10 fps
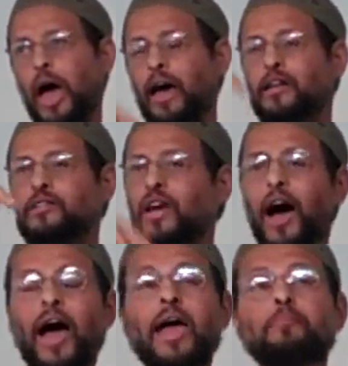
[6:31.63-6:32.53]
At a
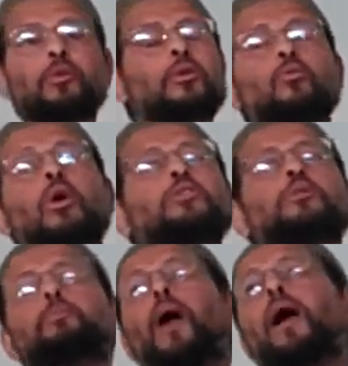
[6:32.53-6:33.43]
time when it
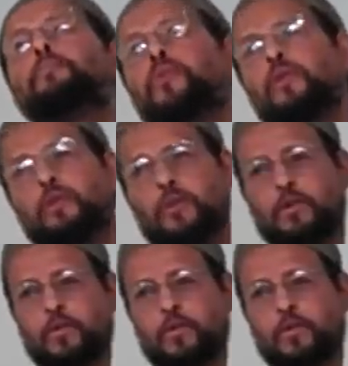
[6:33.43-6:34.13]
wasn't popular,